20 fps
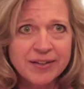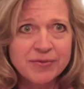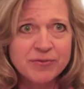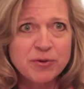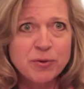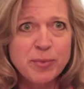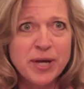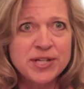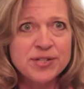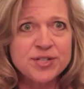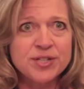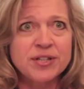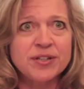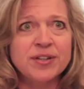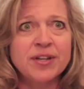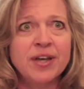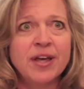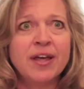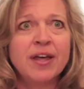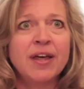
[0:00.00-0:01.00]

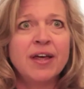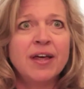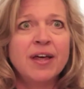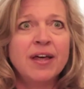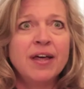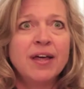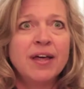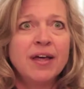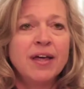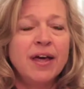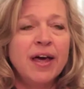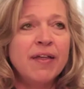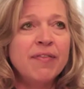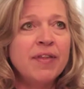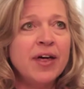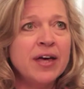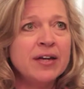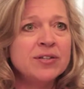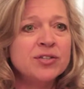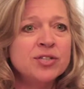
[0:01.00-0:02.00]
information.
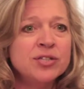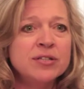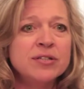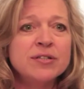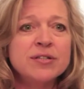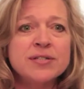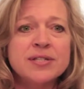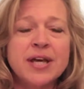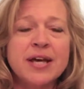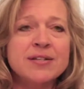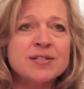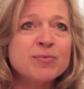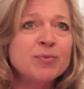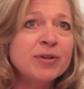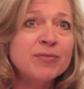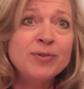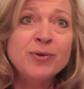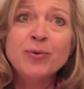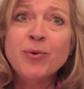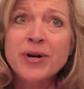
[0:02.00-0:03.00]
And then she just asked
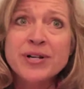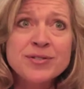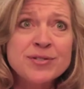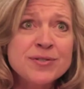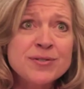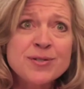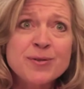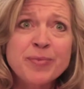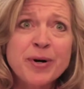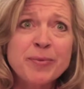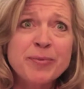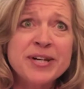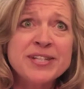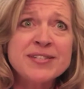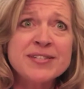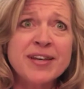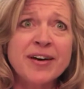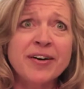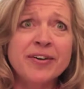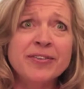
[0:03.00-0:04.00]
me a few questions about
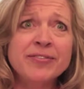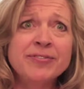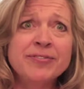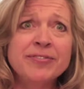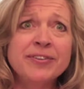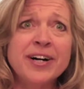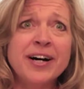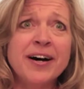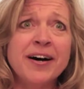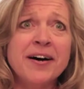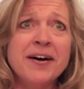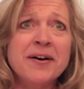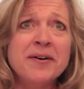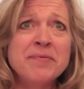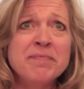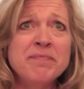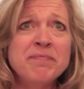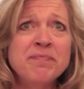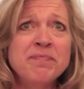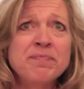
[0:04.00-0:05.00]
myself.
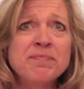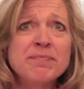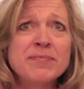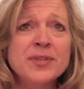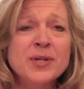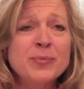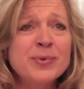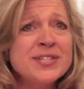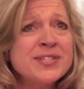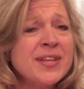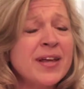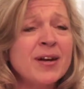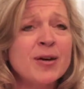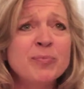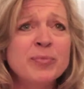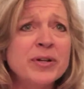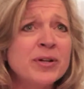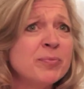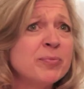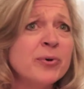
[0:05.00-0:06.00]
We set
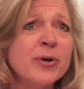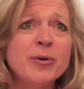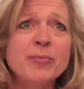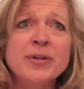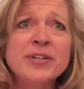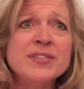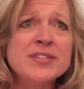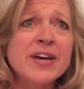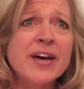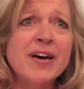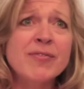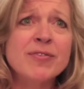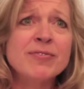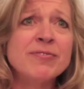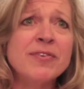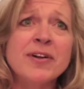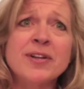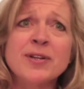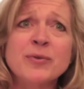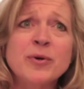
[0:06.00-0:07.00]
up an appointment to have a
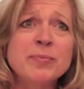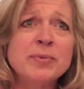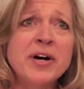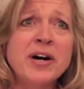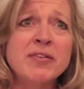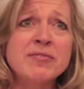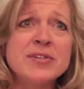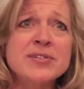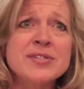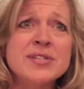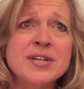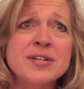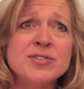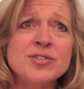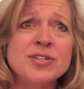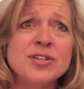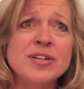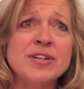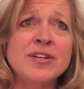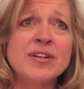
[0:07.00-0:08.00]
follow-up
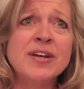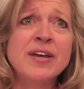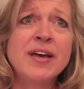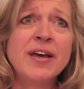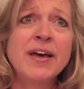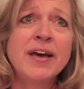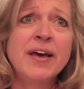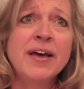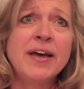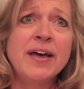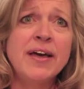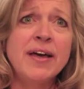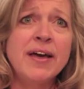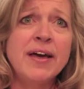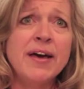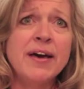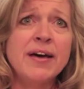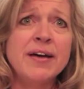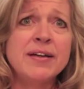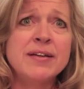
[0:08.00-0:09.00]
conversation,
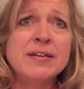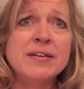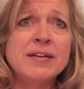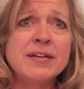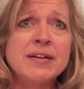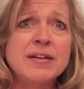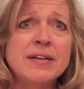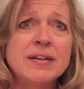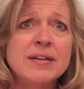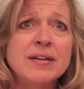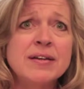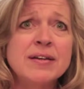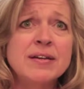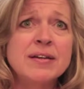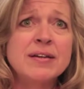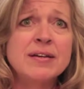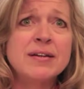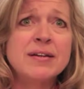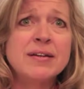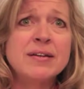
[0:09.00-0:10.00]
and
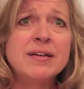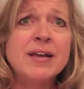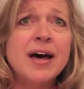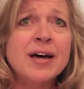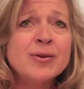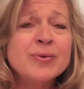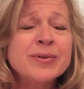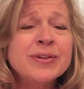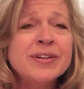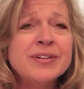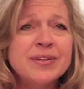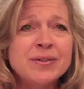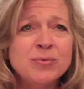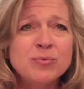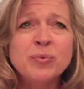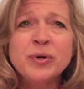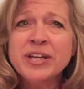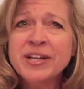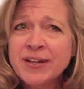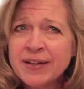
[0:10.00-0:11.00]
not only
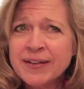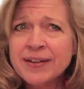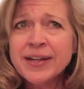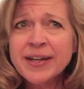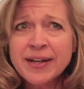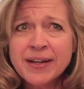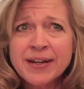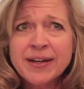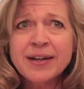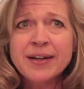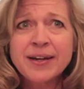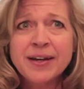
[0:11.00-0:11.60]
did we click,